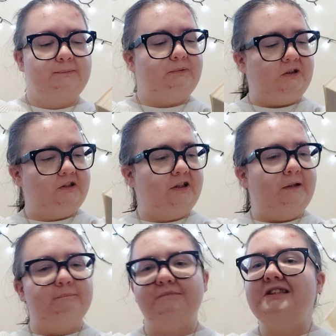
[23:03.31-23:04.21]
But
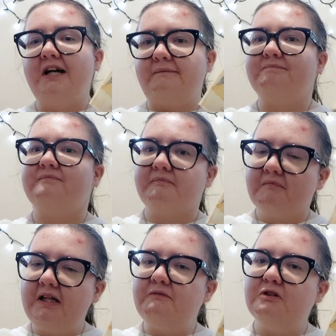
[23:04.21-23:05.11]
yeah,
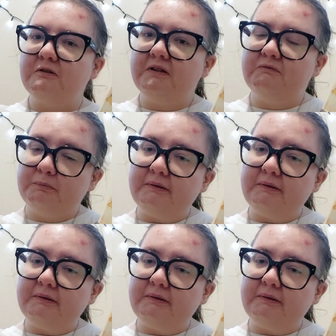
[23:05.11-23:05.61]
it would